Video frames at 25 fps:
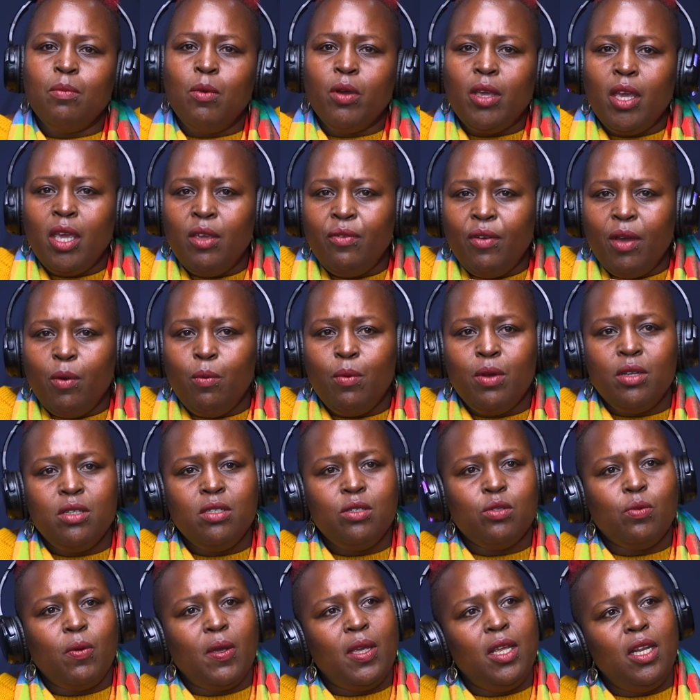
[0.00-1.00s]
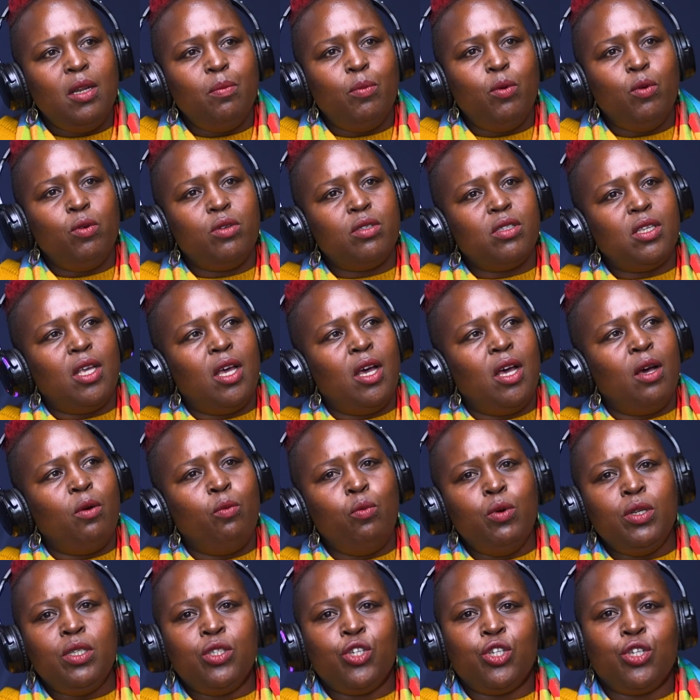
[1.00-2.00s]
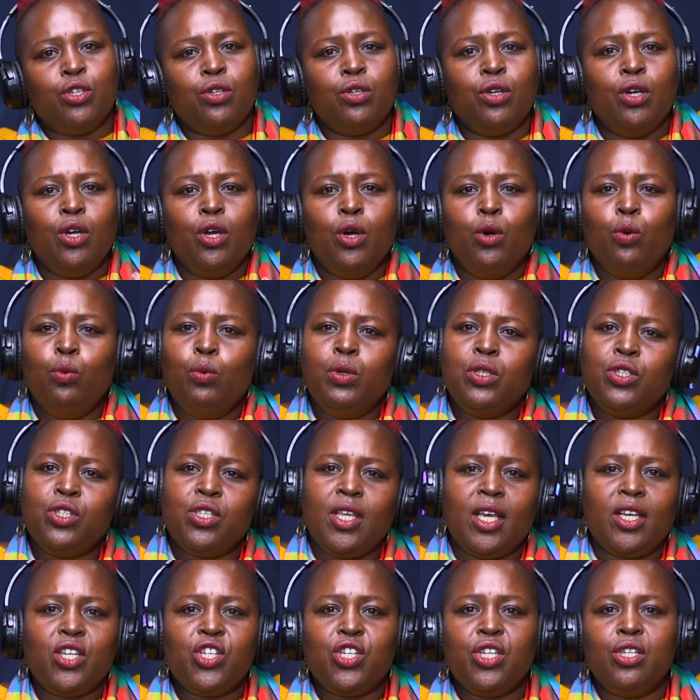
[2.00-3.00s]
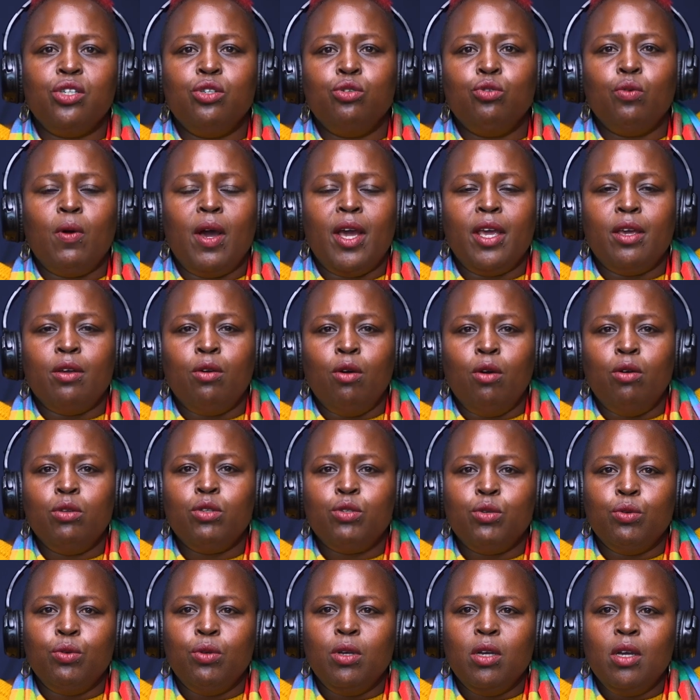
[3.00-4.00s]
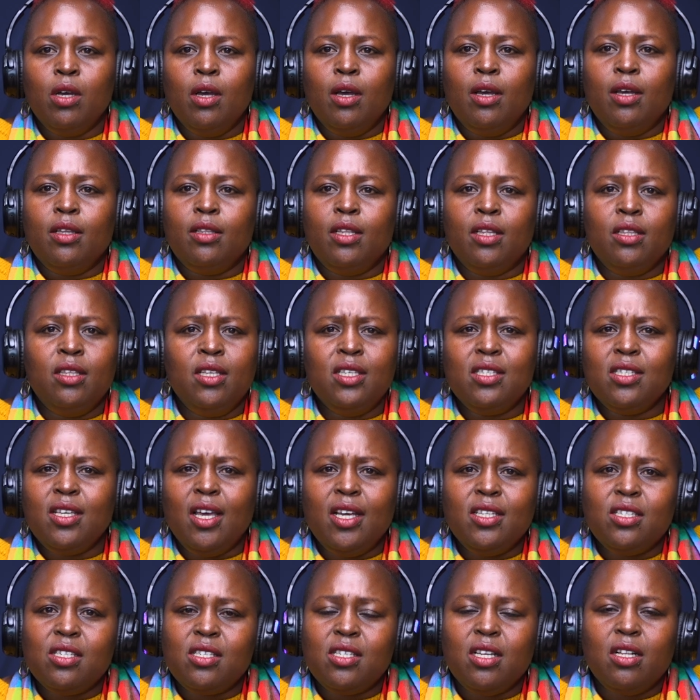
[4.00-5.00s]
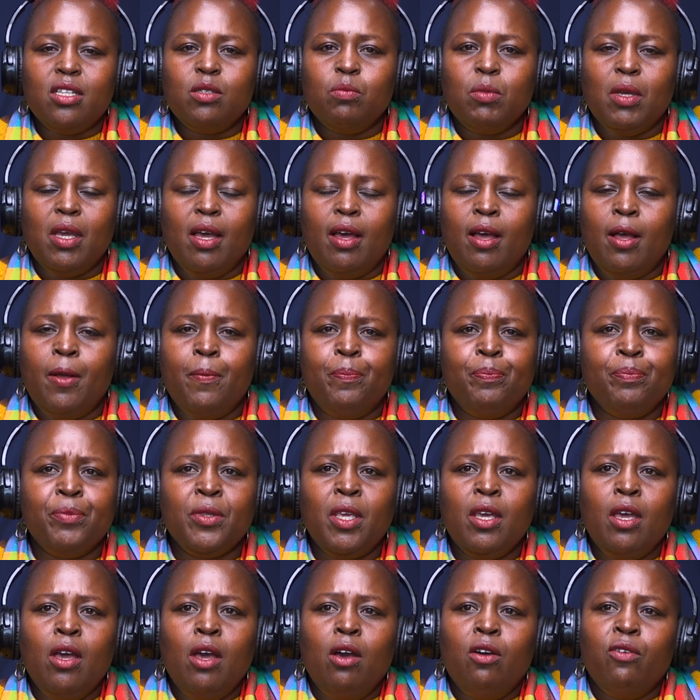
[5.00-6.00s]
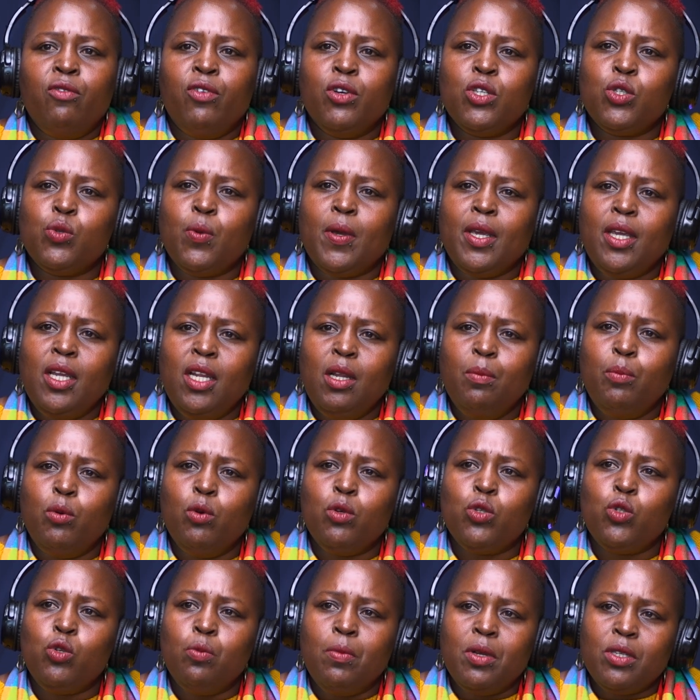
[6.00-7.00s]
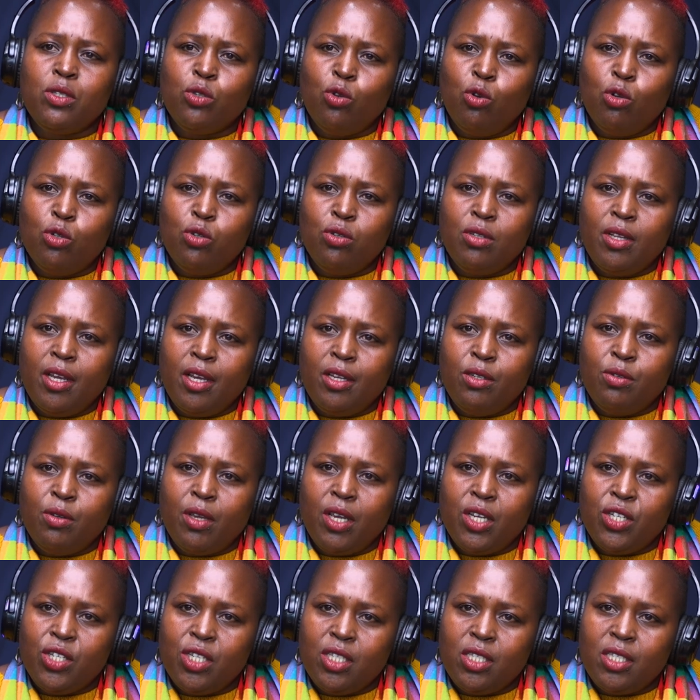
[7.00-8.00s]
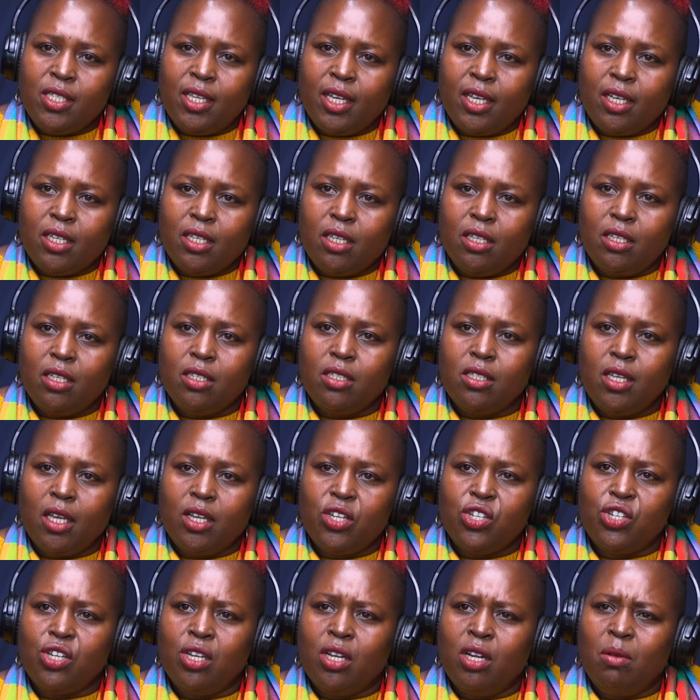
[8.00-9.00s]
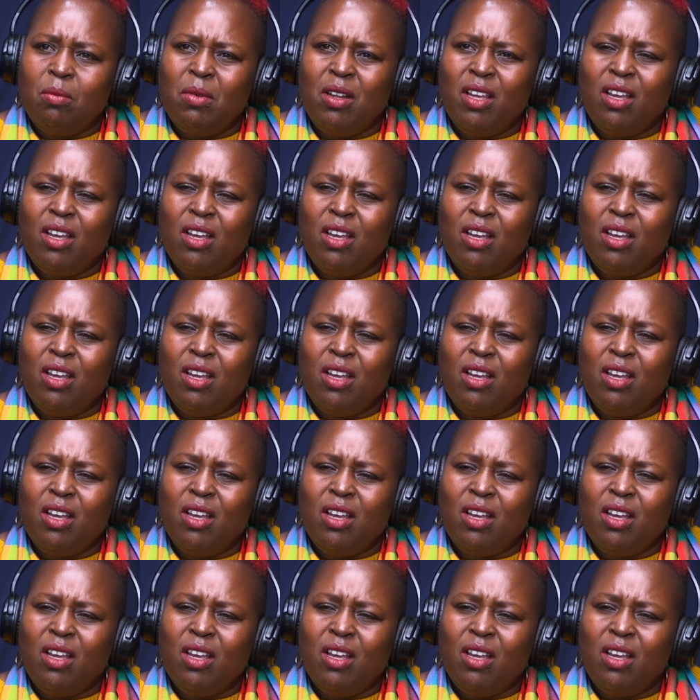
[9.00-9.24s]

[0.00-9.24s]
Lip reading: them, okay, if I want Swahili books, which section do I go to? Then this guy just tells me, for Swahili books, you must go to the education section. I'm